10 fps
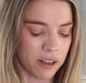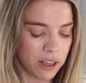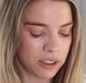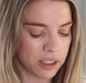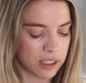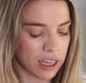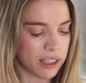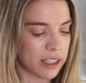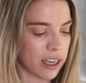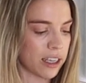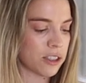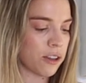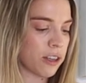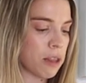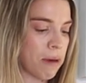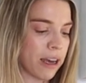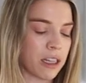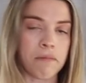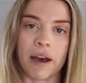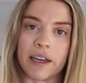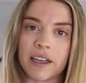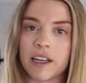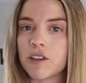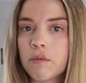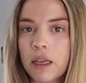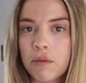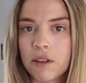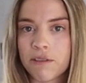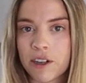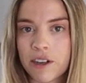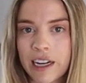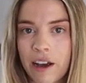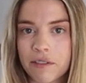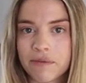Just take a second to look at the back of the pint and you'll be able to figure it out.